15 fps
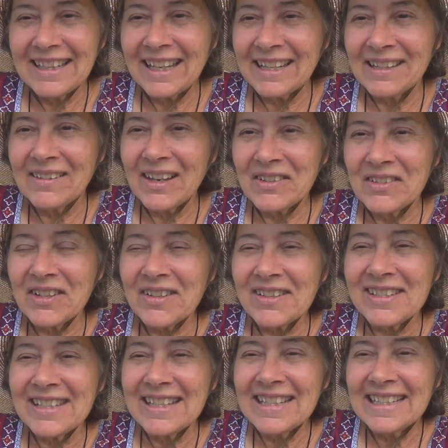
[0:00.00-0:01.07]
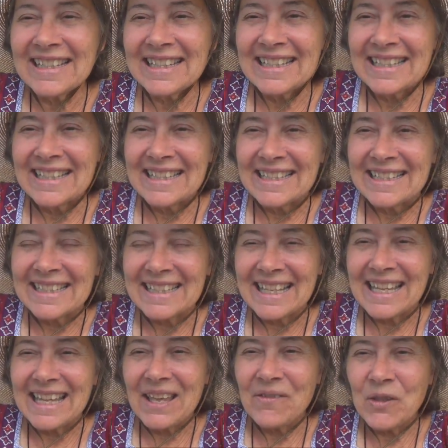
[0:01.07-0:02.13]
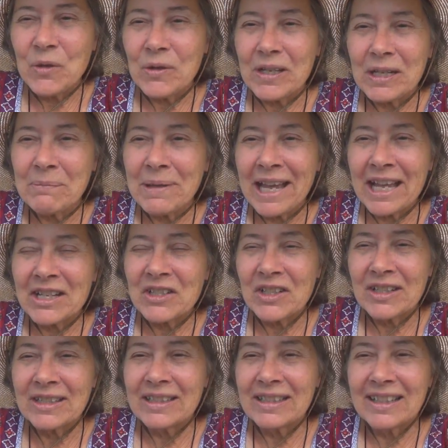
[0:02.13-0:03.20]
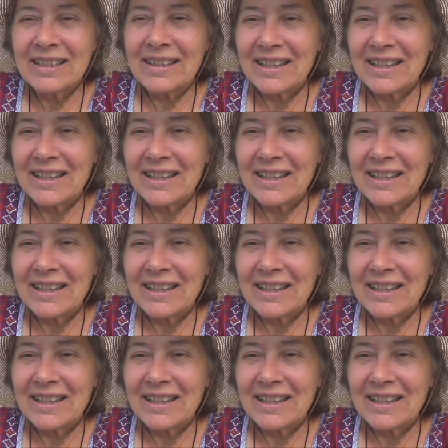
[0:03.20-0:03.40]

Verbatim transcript: They they just, if you could imagine